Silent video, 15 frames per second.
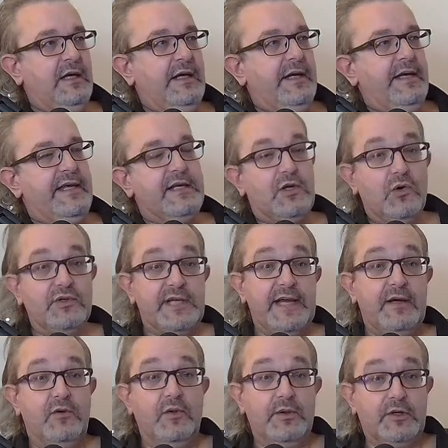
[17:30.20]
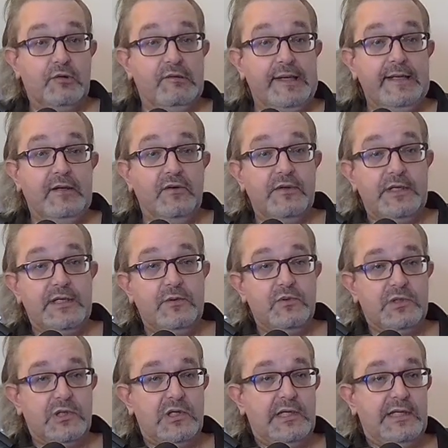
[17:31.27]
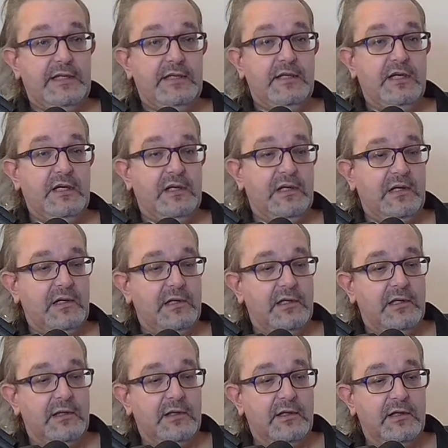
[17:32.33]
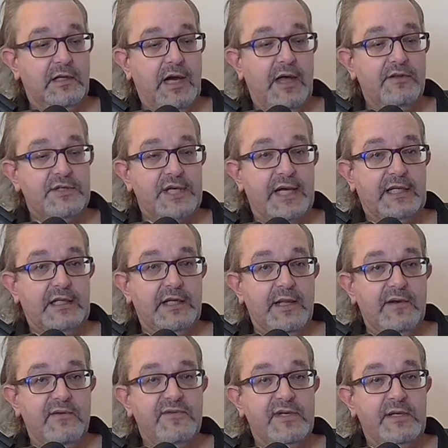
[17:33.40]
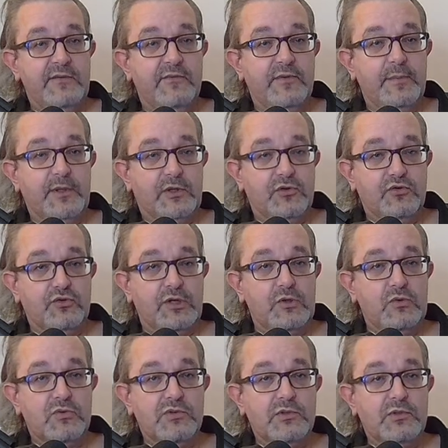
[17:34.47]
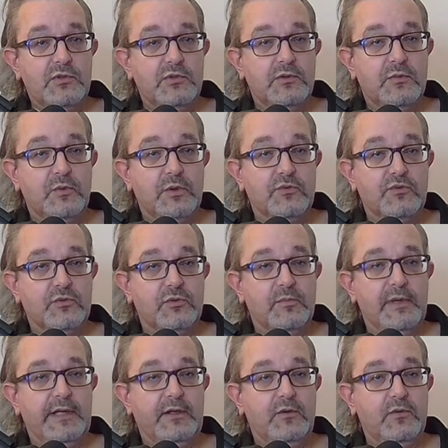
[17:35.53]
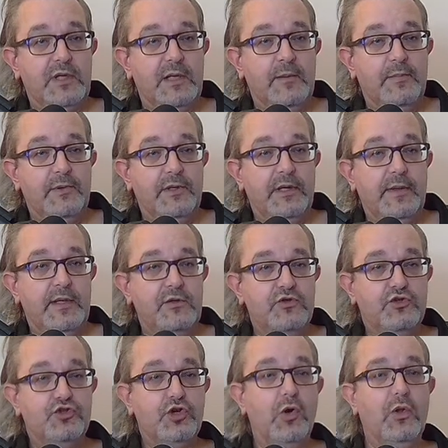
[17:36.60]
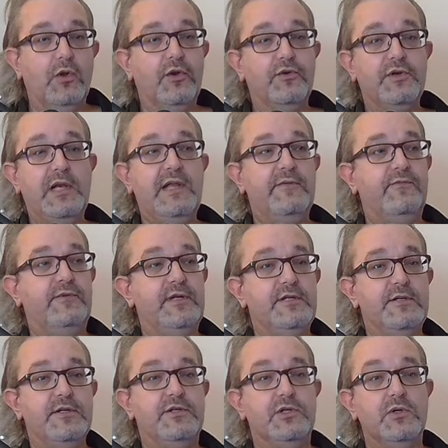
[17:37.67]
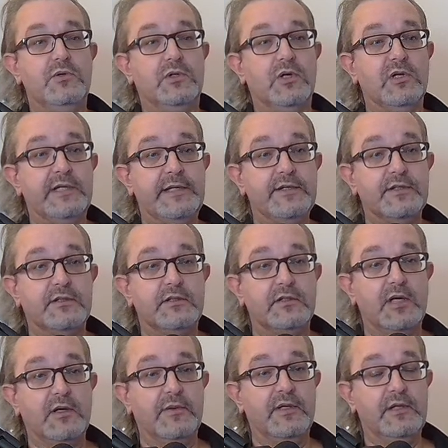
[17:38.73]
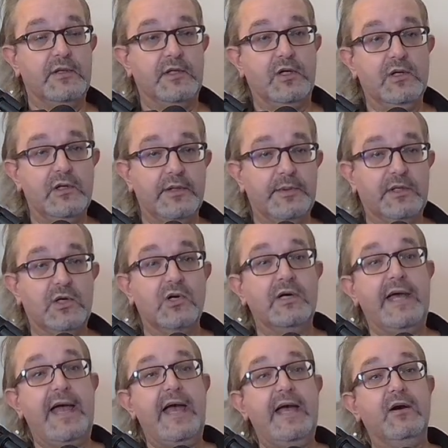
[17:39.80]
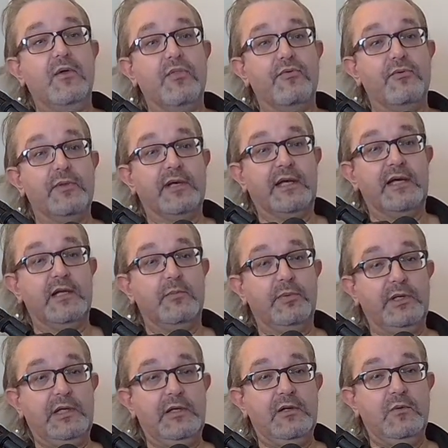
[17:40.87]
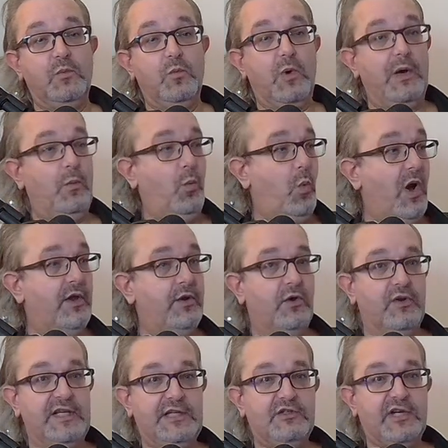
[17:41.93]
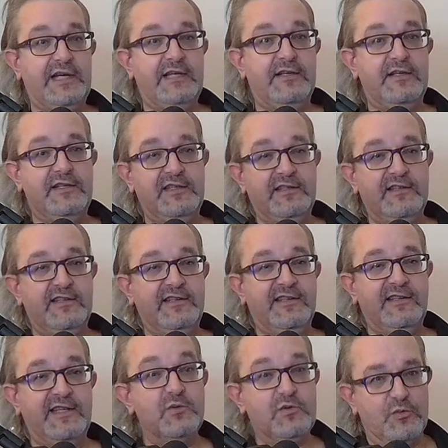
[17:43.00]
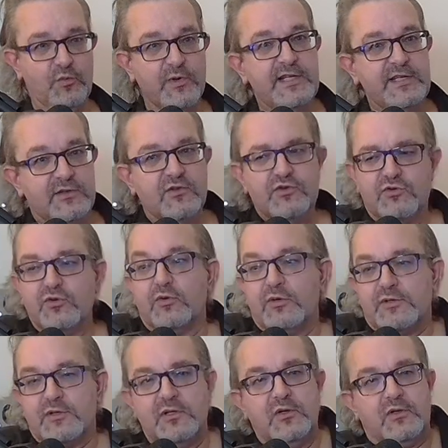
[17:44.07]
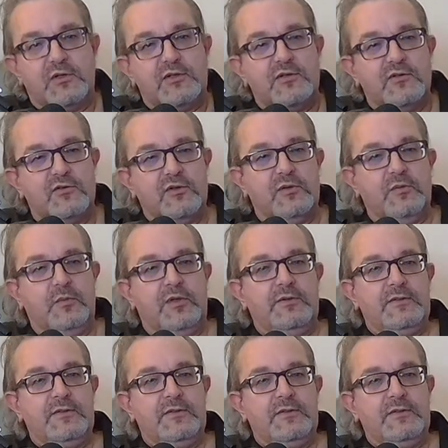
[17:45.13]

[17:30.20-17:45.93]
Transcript: He got down on the ground, and he was like untangling their feet from the controls, which were all mangled up. And then John lifted the two guys, the girl and the guy, out through the canopy, one on each hand. He was really strong as an ox. John was.